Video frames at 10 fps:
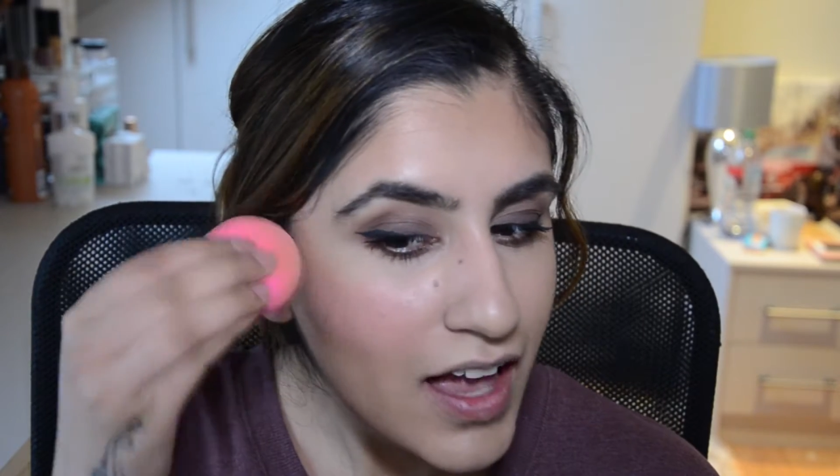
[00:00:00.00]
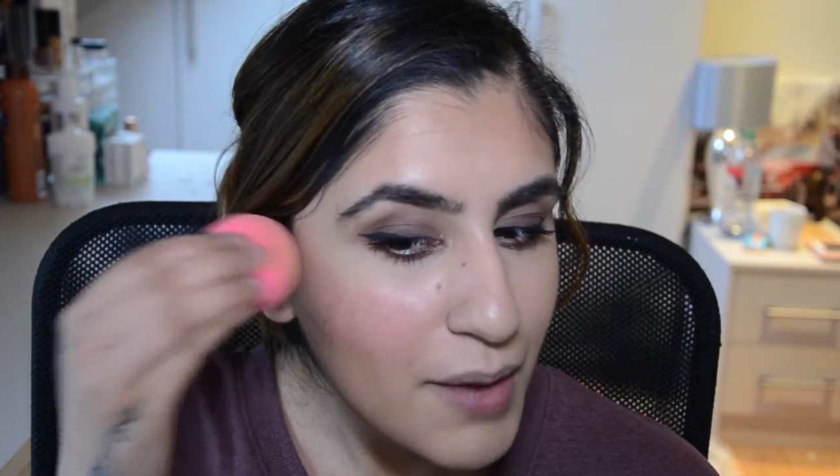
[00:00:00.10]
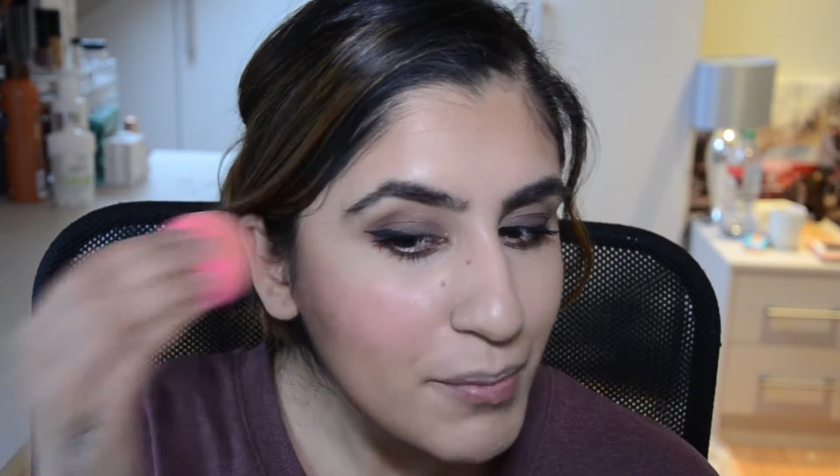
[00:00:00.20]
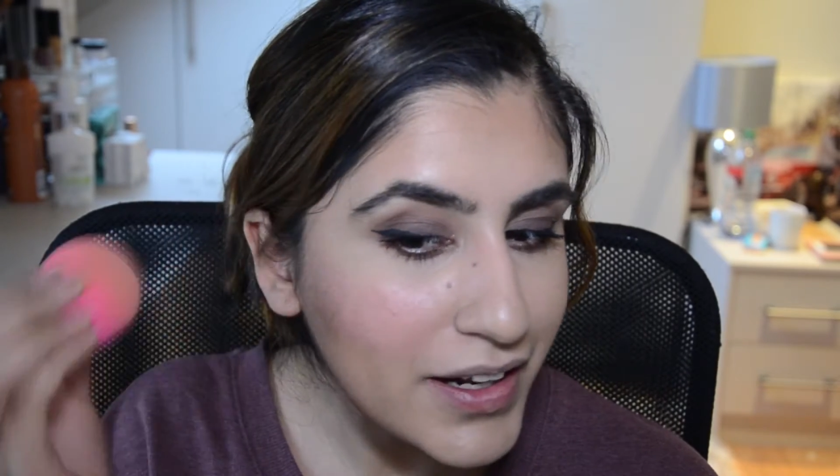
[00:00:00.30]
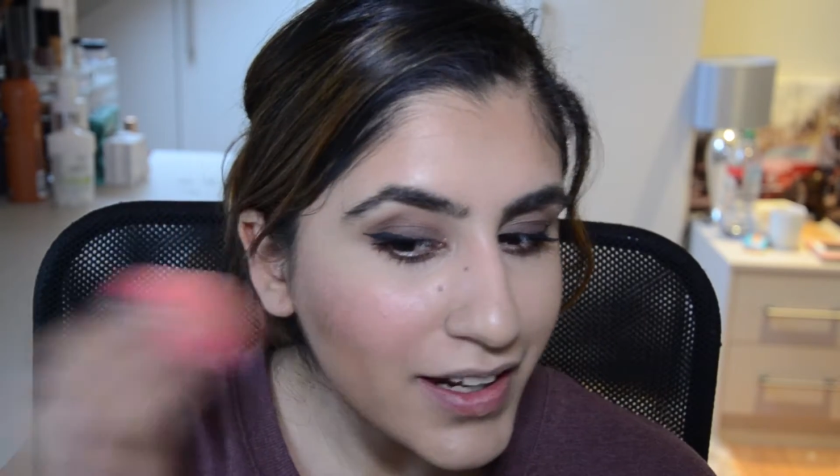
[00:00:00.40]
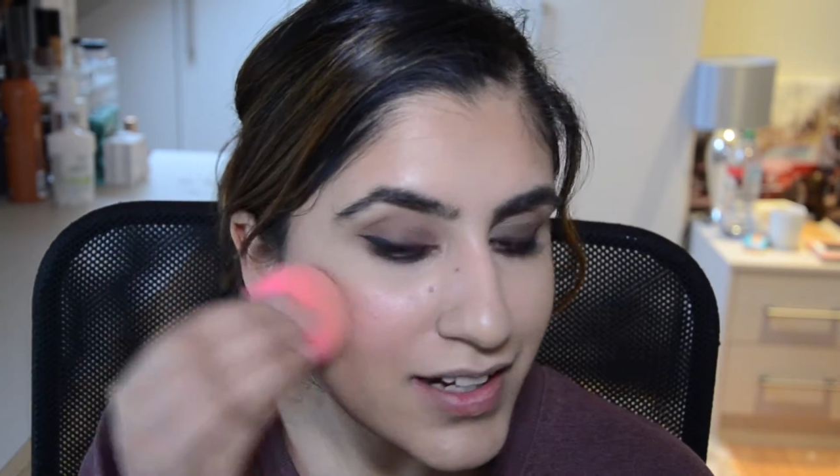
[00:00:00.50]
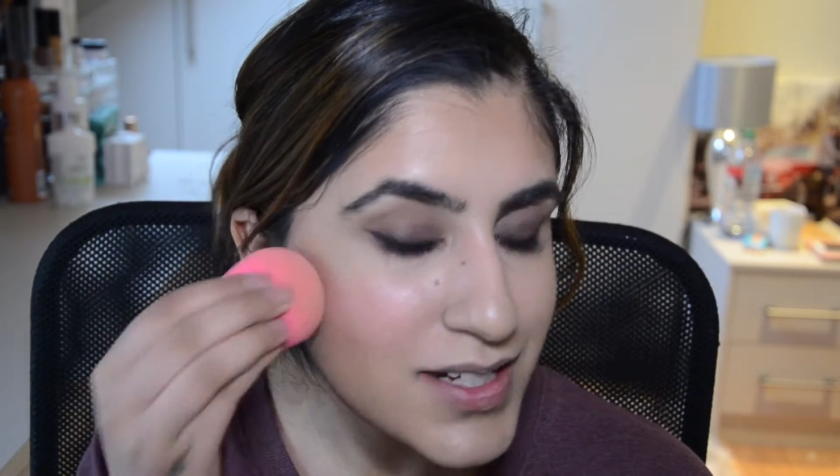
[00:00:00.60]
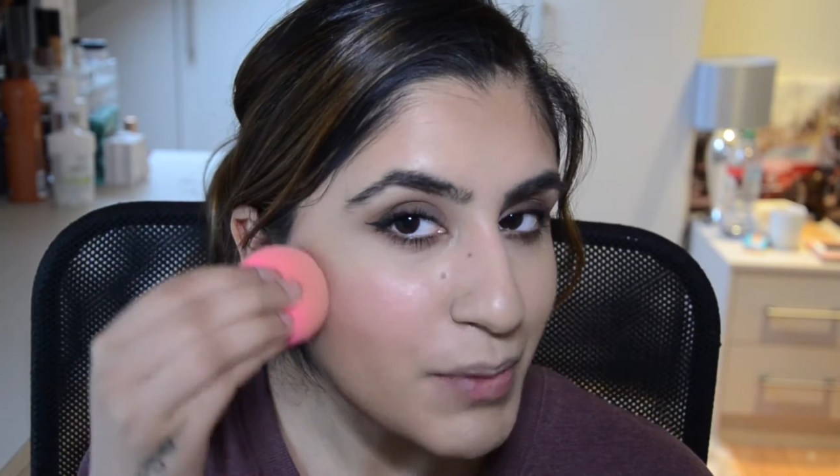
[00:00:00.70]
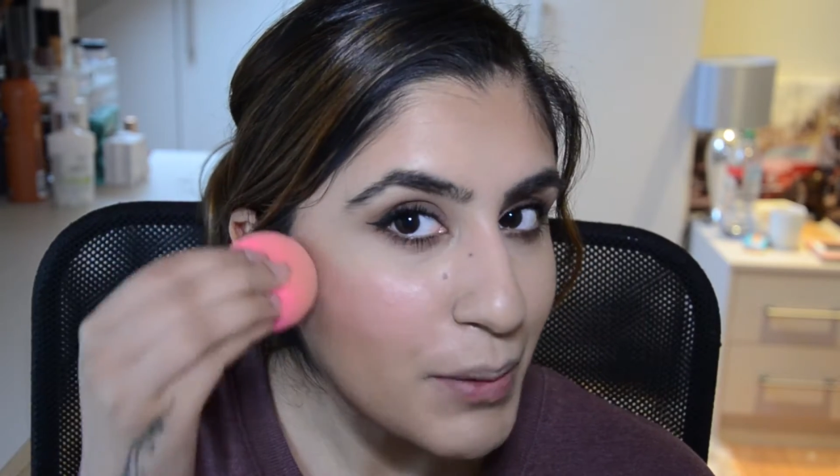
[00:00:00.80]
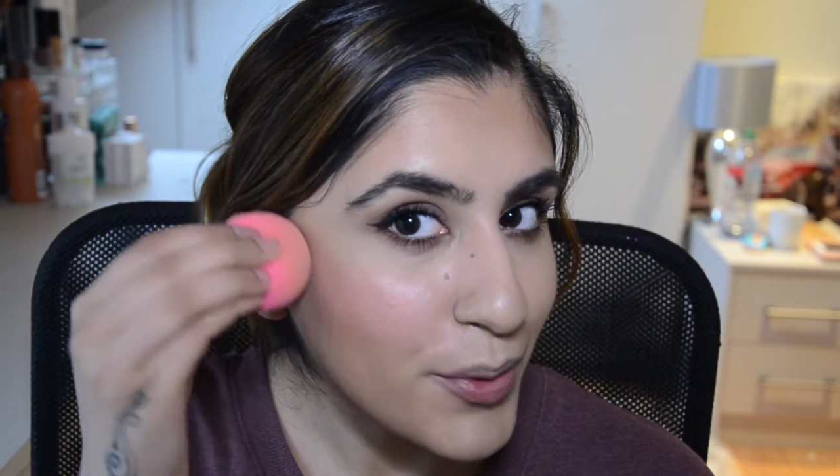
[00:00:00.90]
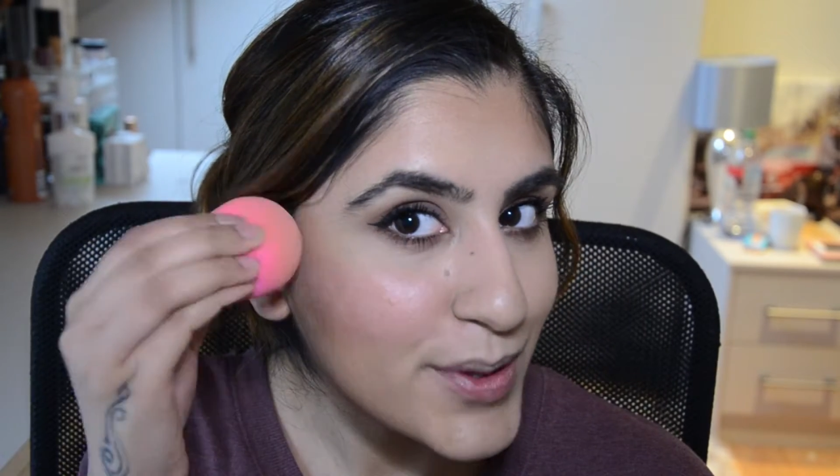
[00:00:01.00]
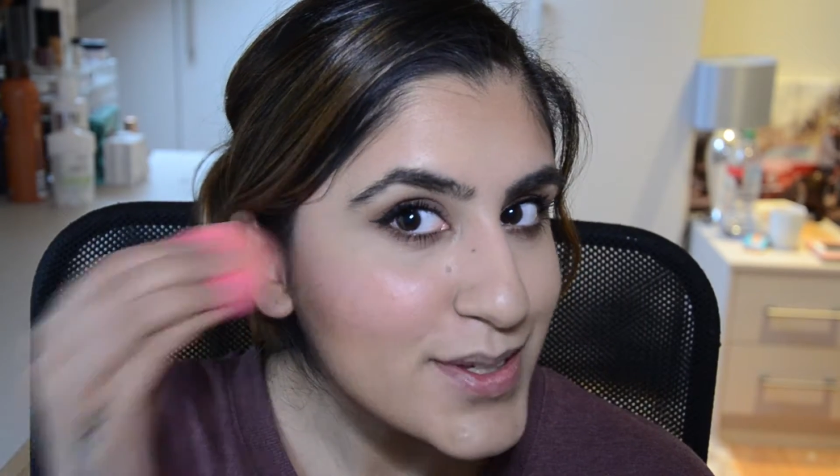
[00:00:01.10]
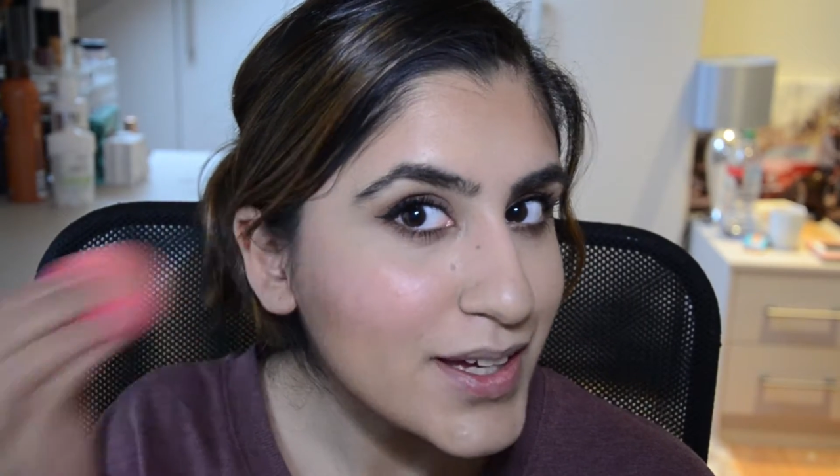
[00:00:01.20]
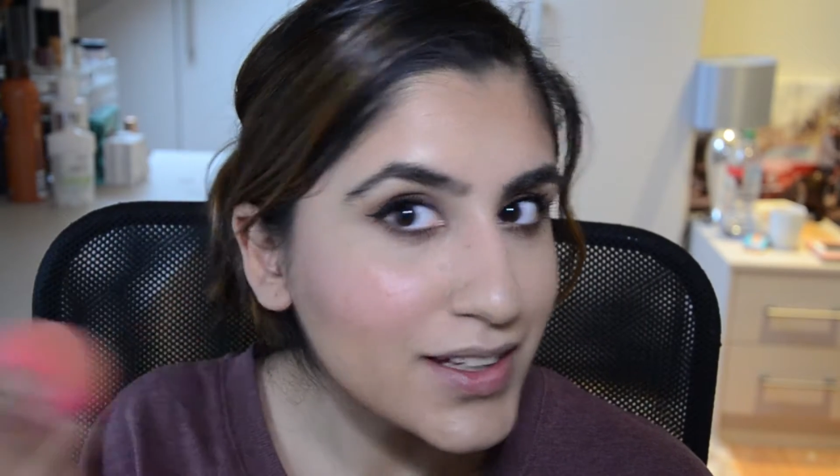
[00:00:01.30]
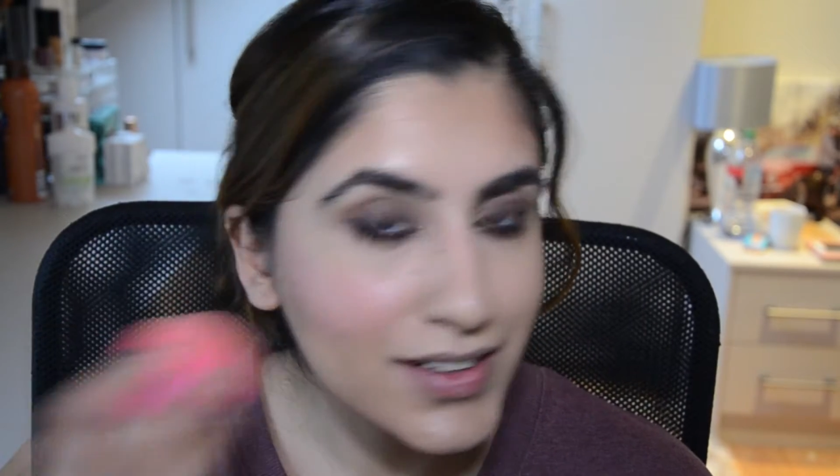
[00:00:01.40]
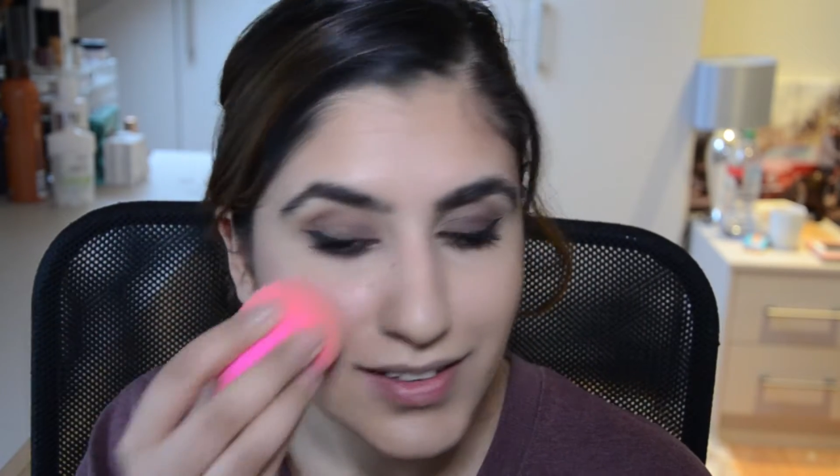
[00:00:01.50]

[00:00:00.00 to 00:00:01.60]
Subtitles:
and blend it into my bronzer.